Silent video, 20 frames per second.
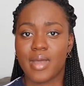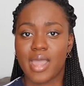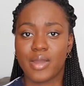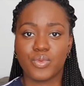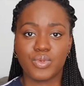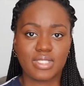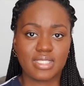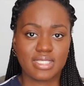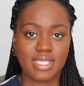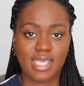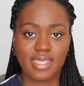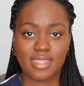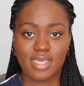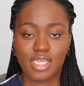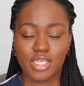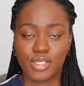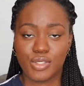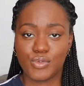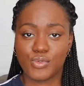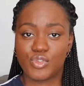I would say
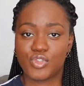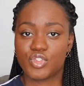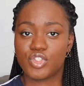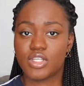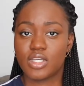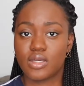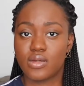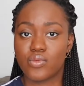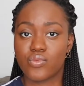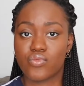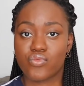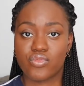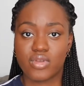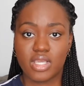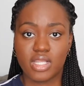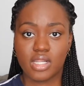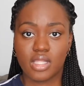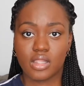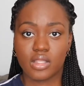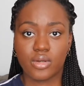that you should
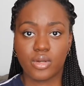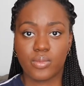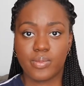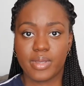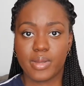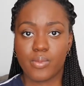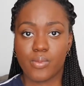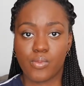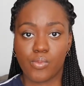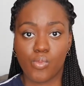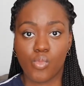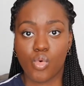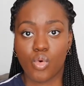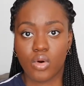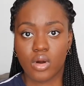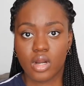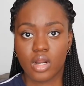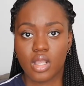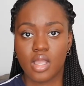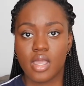read a little bit
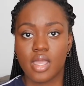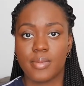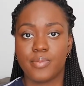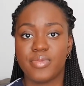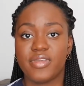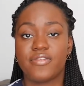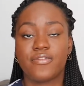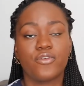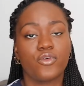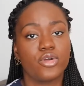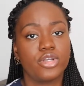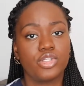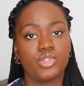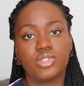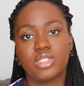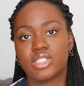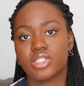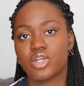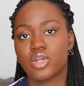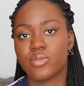more before you
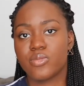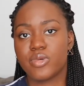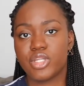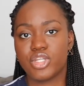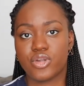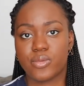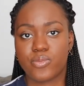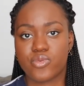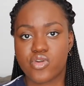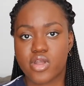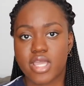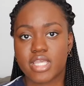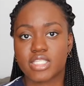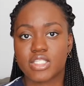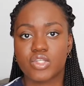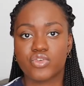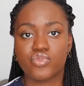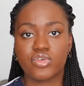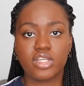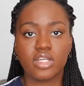determine your
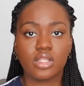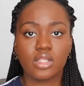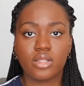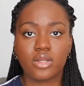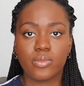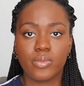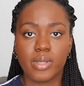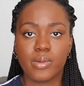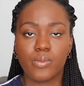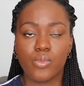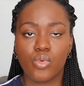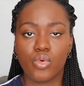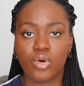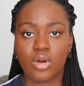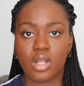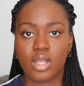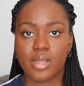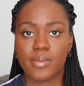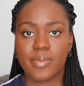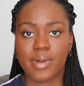price. Read a little bit
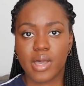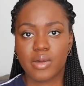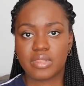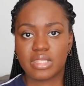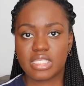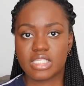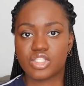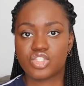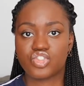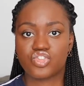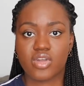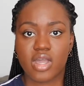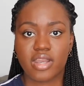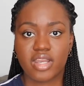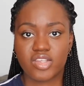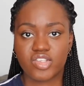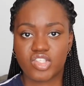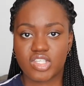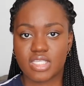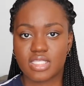more about these
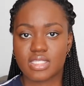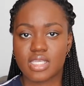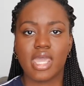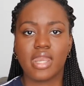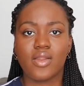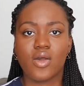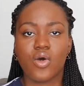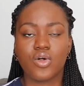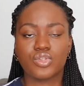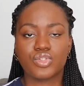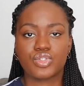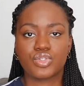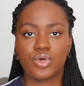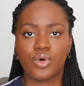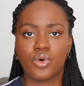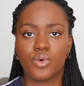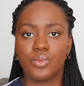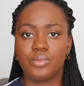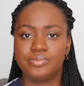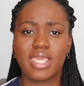strategies and
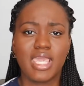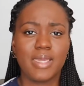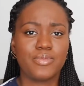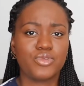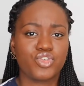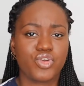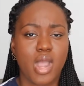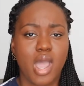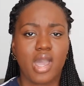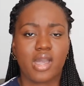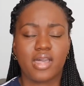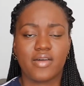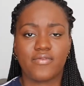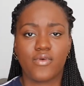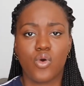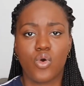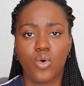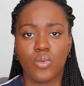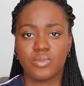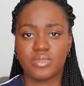also keep track of
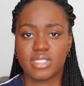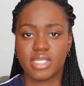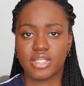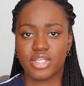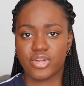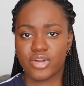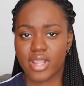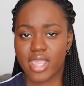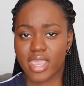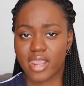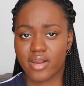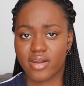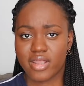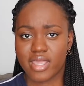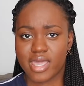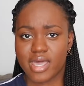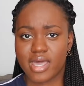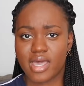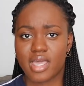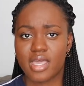homes in your
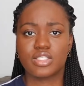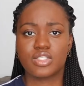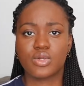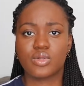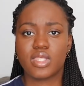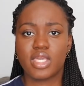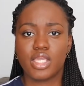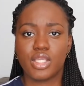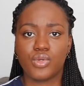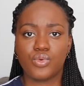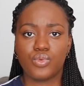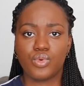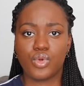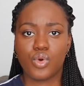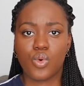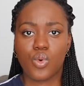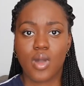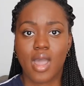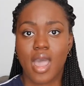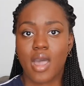area so that you
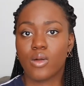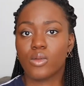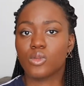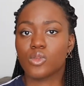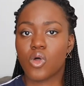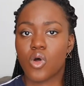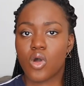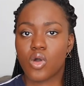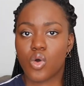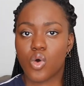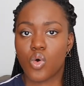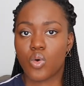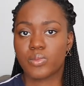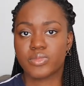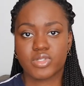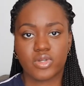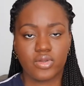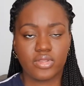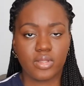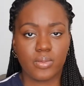know how long
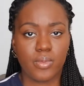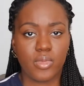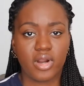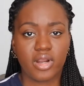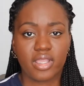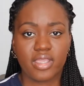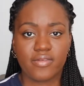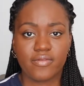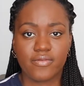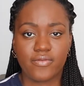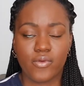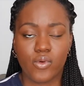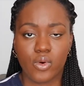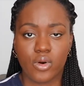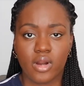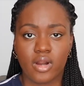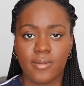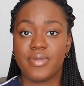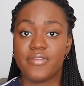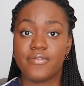homes are on the market
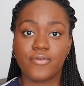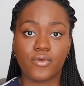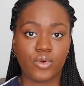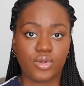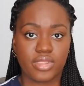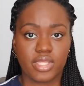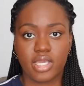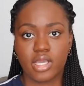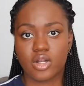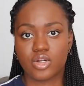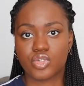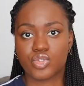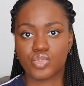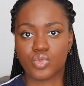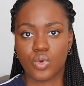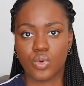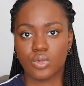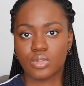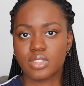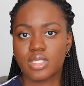for before they are
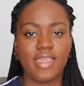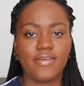sold.